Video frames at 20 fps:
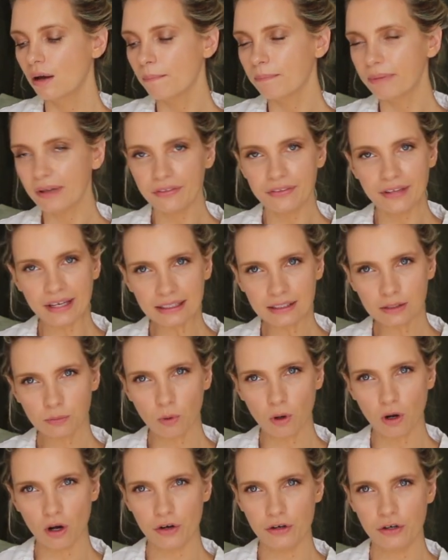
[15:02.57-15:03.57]
But this
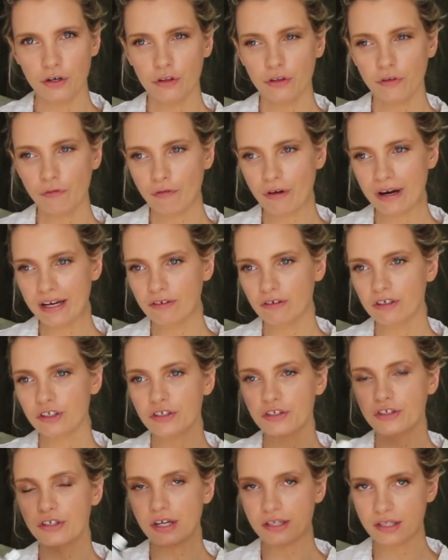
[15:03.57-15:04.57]
one, the
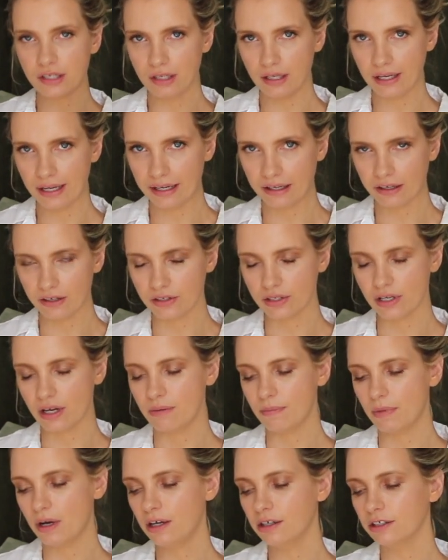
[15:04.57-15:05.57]
fragrance doesn't linger
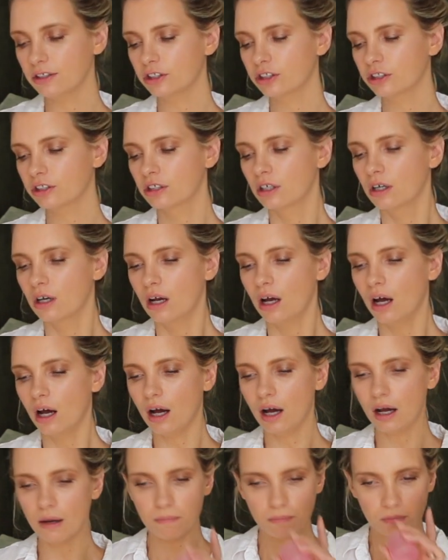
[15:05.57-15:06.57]
so much,
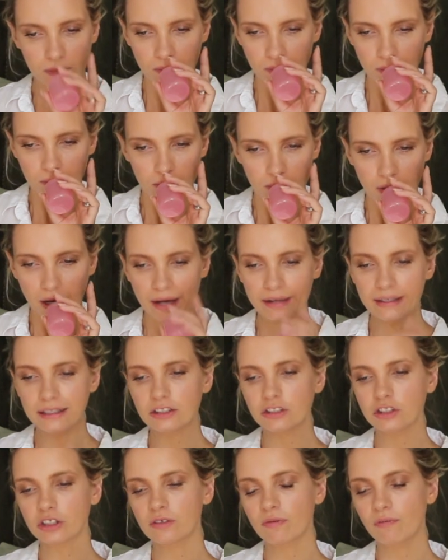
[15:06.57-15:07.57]
um, and
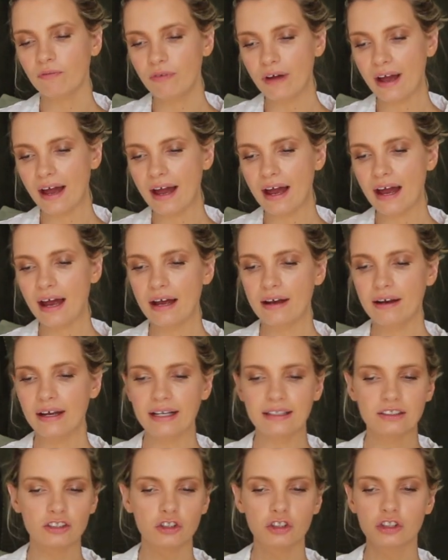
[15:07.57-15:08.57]
it's just very,
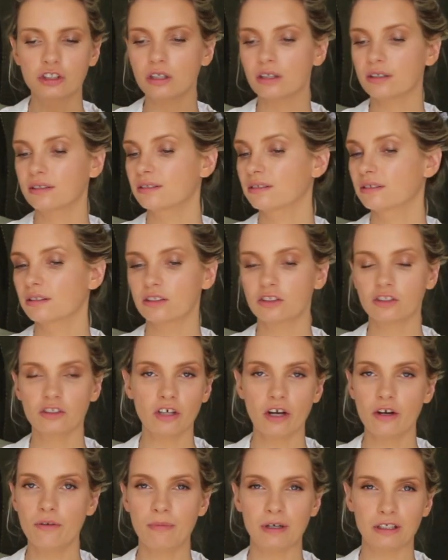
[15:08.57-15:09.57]
it's just
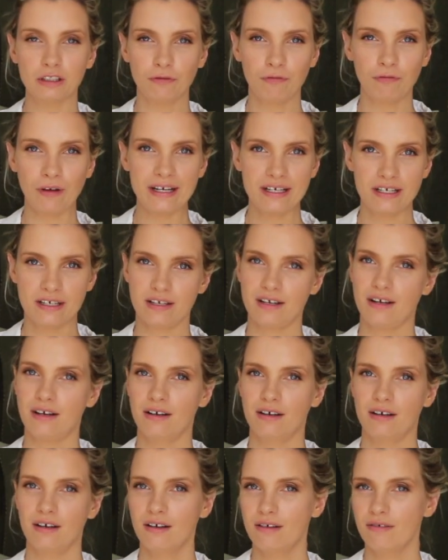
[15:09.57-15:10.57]
so much
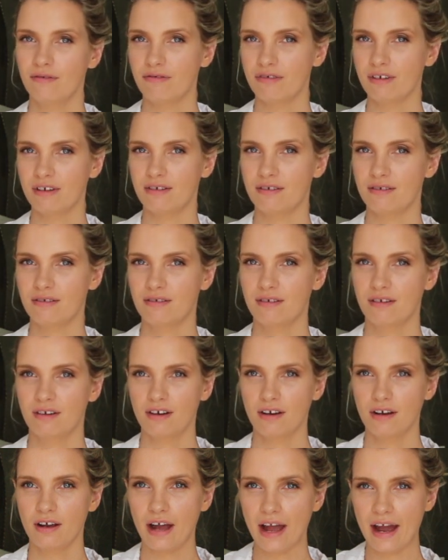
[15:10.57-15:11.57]
fainter than
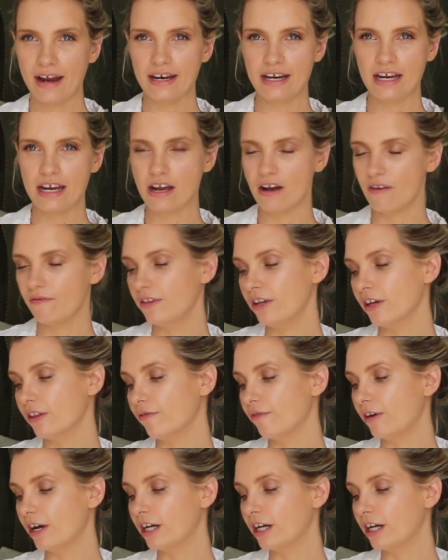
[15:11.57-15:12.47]
any of the other